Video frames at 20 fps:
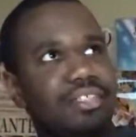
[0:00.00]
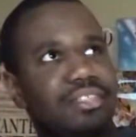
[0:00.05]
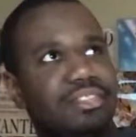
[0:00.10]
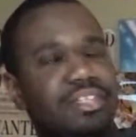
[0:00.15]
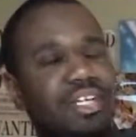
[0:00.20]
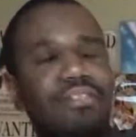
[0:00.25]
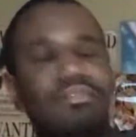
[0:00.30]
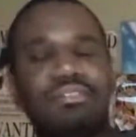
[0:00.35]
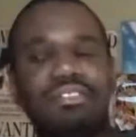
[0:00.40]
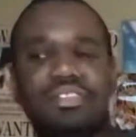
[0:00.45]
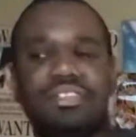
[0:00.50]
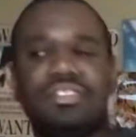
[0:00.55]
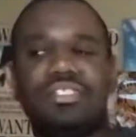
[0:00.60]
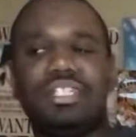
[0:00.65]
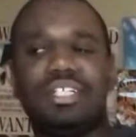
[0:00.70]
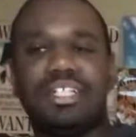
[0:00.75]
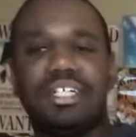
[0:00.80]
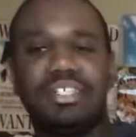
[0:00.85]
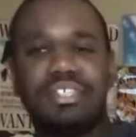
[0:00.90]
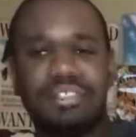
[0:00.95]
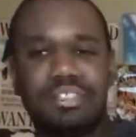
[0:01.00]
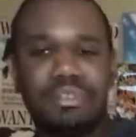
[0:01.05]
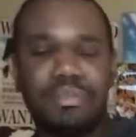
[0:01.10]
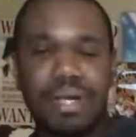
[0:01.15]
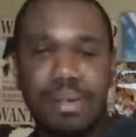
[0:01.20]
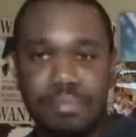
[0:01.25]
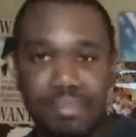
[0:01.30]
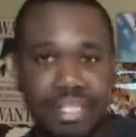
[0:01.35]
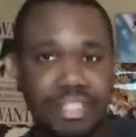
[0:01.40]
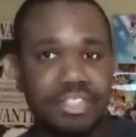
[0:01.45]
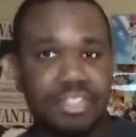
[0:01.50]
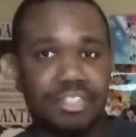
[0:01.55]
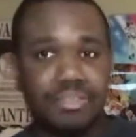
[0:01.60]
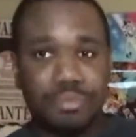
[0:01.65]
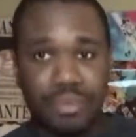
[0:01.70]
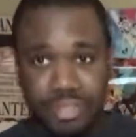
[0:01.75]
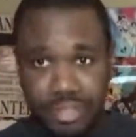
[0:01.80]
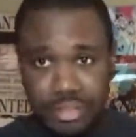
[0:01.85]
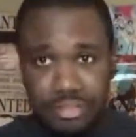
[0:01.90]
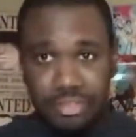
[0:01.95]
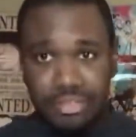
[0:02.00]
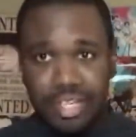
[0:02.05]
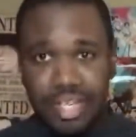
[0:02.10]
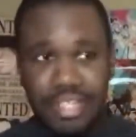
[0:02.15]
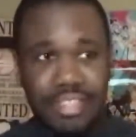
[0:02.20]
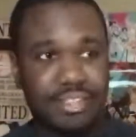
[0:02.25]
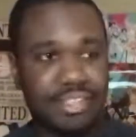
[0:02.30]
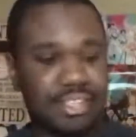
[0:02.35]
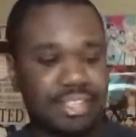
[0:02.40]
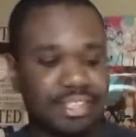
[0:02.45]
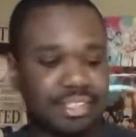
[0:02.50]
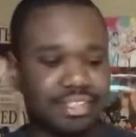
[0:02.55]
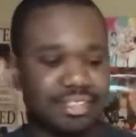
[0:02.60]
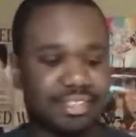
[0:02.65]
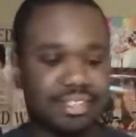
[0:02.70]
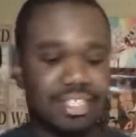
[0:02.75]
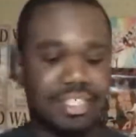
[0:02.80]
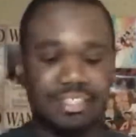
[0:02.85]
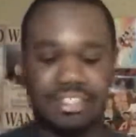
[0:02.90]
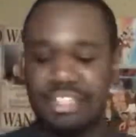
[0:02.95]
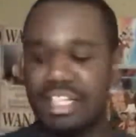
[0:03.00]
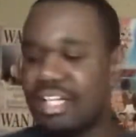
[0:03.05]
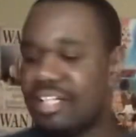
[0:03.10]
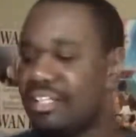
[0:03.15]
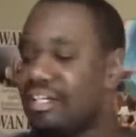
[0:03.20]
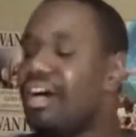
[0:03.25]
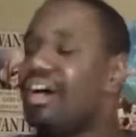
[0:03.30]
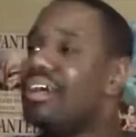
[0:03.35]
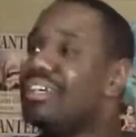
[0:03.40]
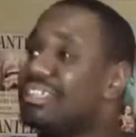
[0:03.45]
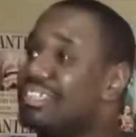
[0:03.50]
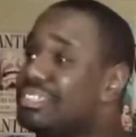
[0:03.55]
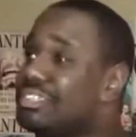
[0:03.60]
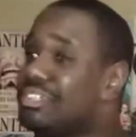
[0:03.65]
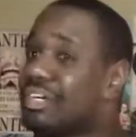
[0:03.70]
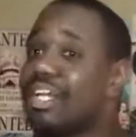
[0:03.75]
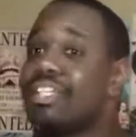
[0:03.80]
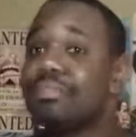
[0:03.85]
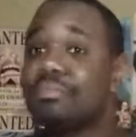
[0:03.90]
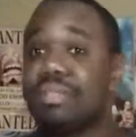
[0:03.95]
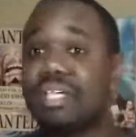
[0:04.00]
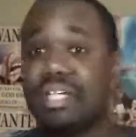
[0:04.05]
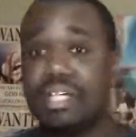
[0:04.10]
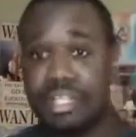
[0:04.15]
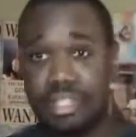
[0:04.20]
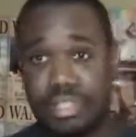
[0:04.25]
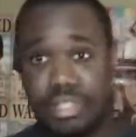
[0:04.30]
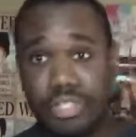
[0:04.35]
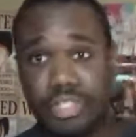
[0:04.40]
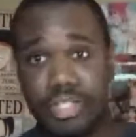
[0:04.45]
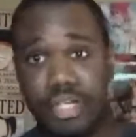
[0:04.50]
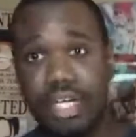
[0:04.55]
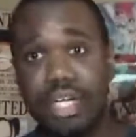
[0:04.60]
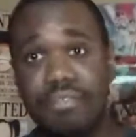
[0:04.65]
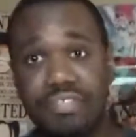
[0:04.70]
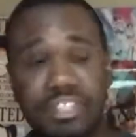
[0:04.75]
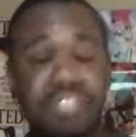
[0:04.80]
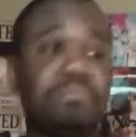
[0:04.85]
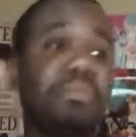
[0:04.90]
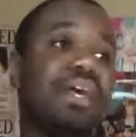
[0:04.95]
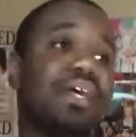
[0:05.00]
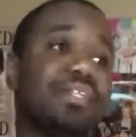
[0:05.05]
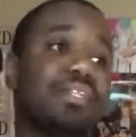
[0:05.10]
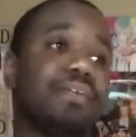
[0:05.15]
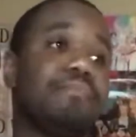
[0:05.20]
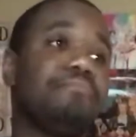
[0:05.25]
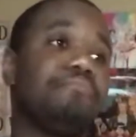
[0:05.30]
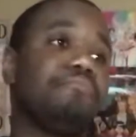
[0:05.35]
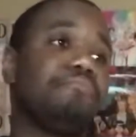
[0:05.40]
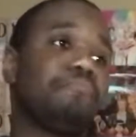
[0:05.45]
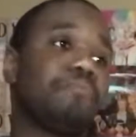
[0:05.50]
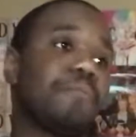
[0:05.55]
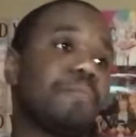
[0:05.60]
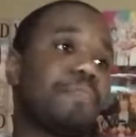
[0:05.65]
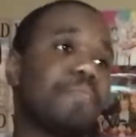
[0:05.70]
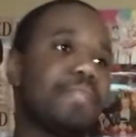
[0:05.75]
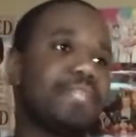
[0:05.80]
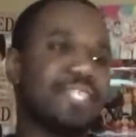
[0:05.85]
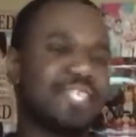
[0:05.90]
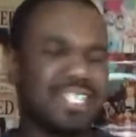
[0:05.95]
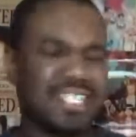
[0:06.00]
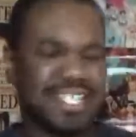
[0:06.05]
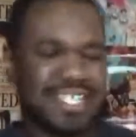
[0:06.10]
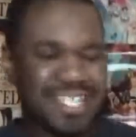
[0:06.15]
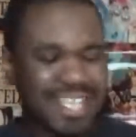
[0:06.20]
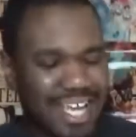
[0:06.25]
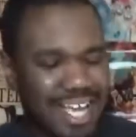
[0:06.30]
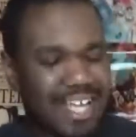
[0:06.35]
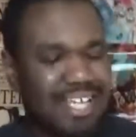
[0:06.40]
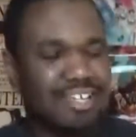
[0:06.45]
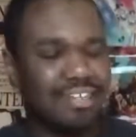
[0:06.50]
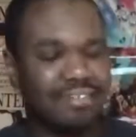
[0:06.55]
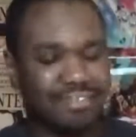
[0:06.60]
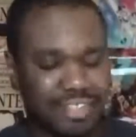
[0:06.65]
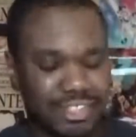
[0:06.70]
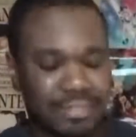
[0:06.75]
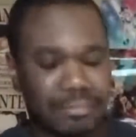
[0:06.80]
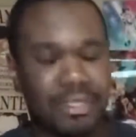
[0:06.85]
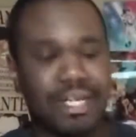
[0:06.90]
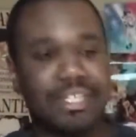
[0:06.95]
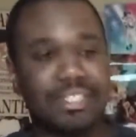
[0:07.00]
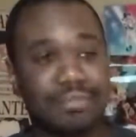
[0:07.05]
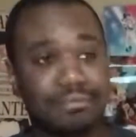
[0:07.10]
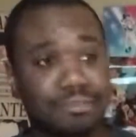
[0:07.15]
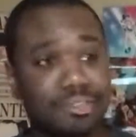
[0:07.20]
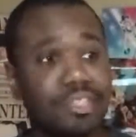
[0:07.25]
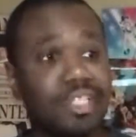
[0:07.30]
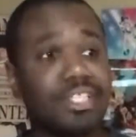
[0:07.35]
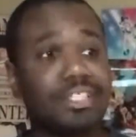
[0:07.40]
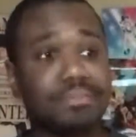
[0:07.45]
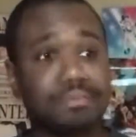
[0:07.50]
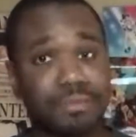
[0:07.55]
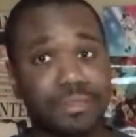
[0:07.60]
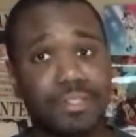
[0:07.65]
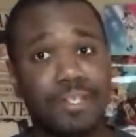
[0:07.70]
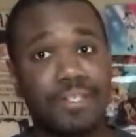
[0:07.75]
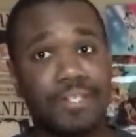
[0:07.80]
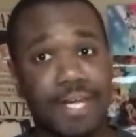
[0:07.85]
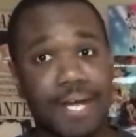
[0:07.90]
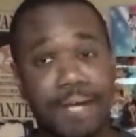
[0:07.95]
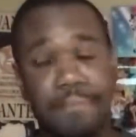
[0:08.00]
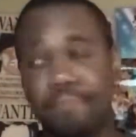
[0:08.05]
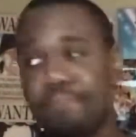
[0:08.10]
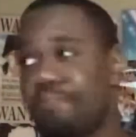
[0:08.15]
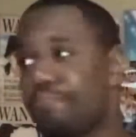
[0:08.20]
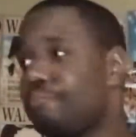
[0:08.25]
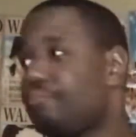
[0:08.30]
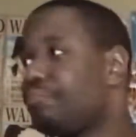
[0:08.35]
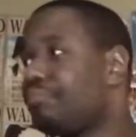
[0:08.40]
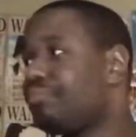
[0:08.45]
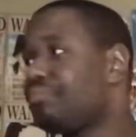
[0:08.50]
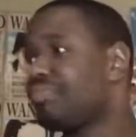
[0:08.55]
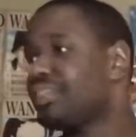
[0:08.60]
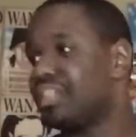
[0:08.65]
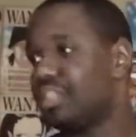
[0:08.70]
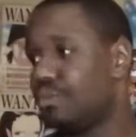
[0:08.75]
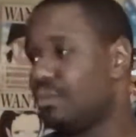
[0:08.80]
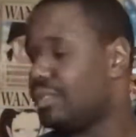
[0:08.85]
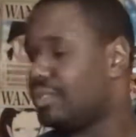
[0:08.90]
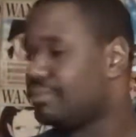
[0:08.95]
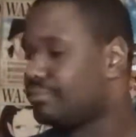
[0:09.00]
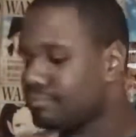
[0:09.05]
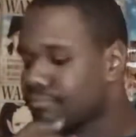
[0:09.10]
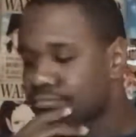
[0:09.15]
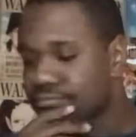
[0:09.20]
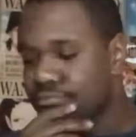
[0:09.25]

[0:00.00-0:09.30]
The other two I mentioned with the dreads and the slut-chan, trust me, you're gonna respect them. You're gonna respect them, trust me on that. You will.